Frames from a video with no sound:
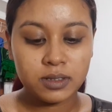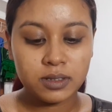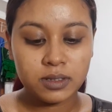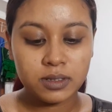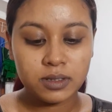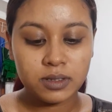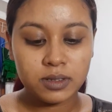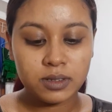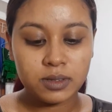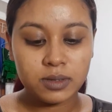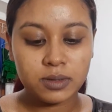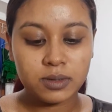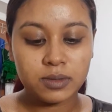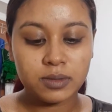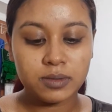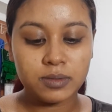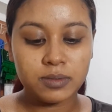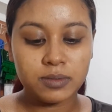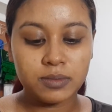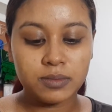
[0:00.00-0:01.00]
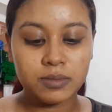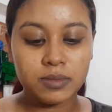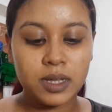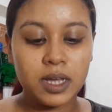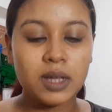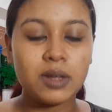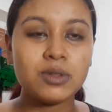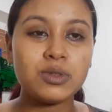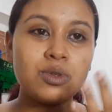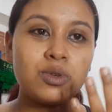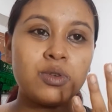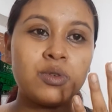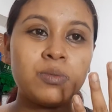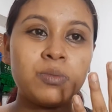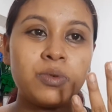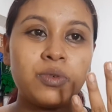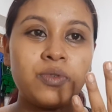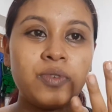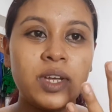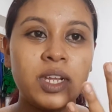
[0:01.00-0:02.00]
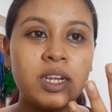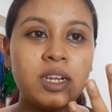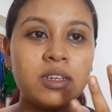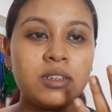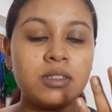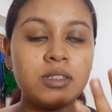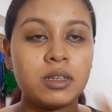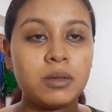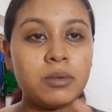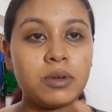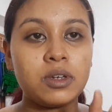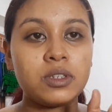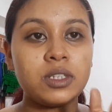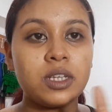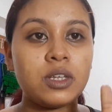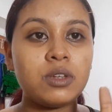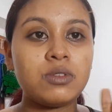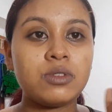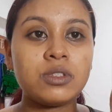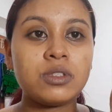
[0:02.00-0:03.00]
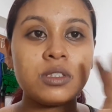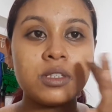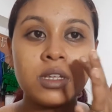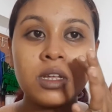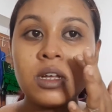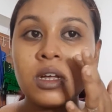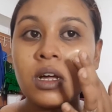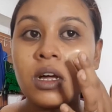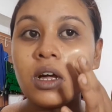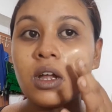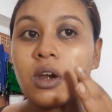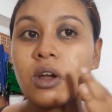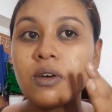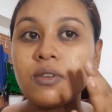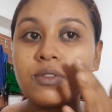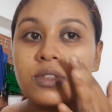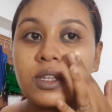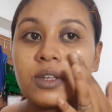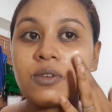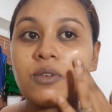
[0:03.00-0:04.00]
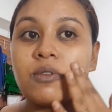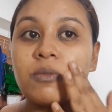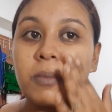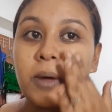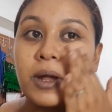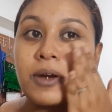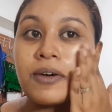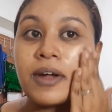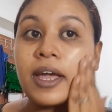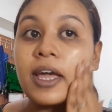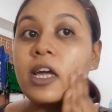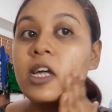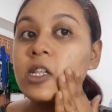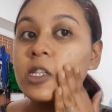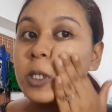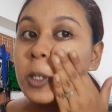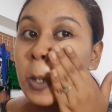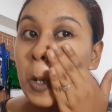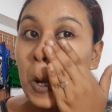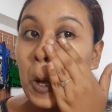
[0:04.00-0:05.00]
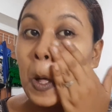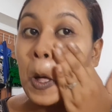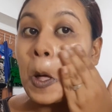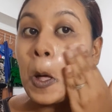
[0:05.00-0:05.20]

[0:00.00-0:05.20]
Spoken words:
So I also don't put fake nails here because I use a lot of things with my right hand. So,